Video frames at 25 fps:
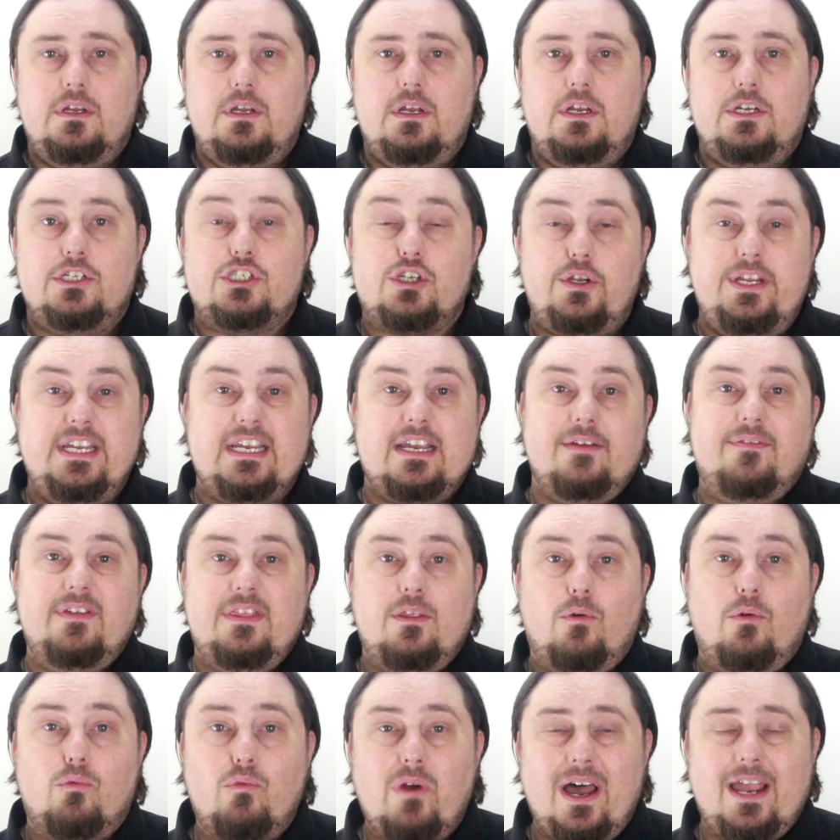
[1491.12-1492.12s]
so you're giving the
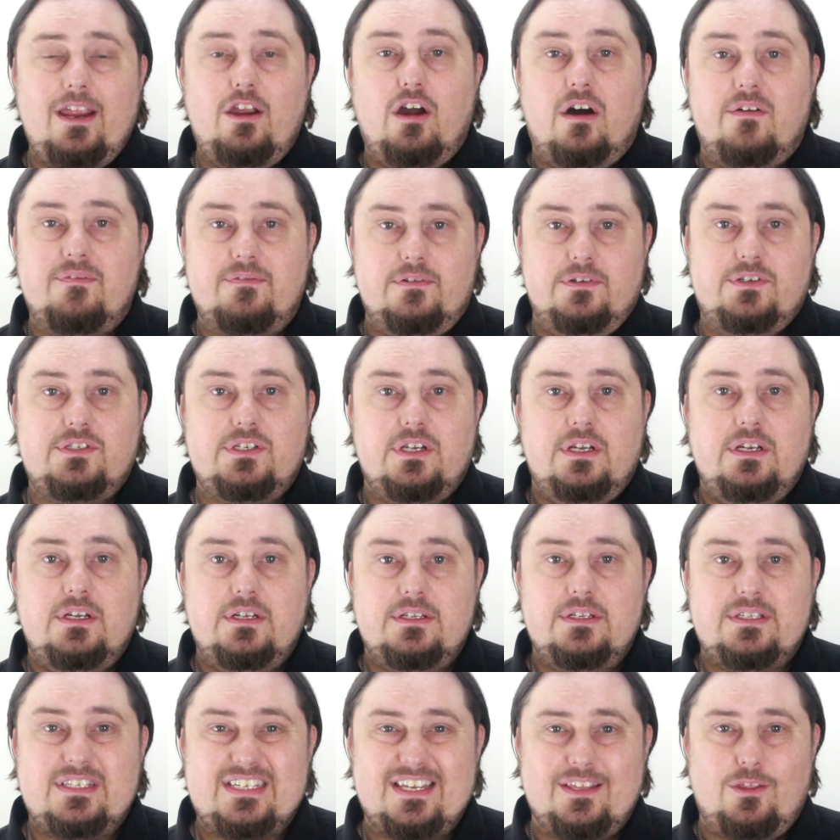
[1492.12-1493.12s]
right offers
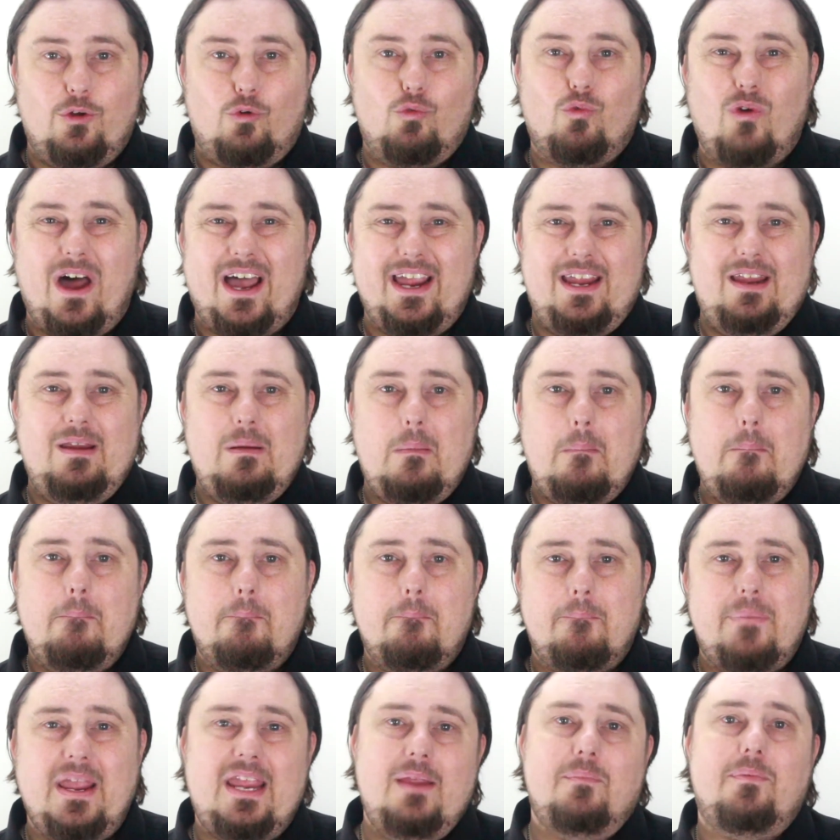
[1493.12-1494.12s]
to the right
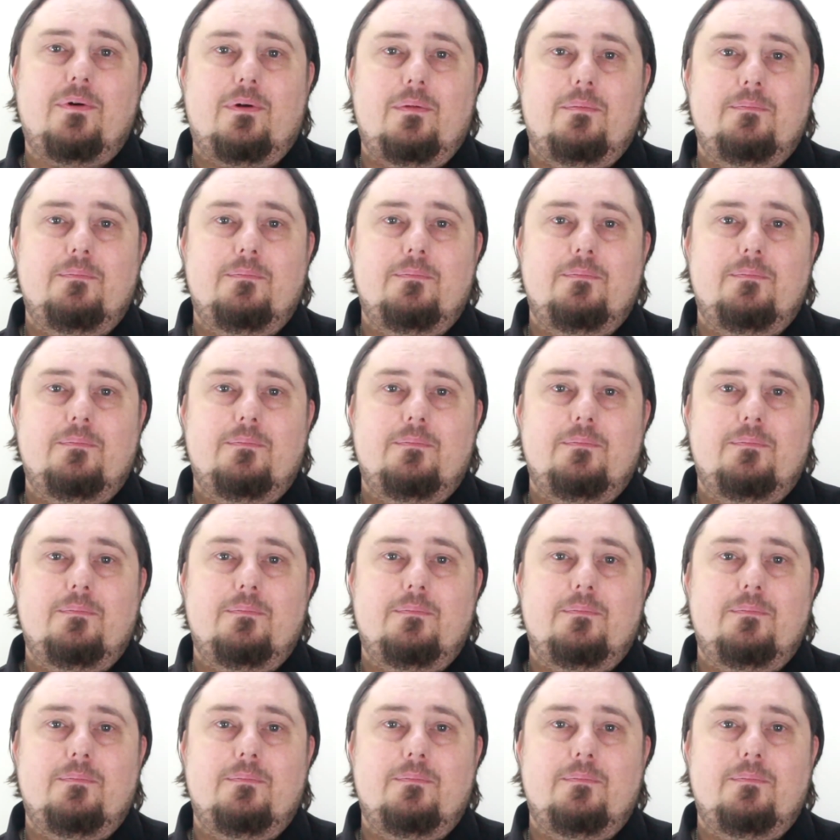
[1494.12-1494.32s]
people,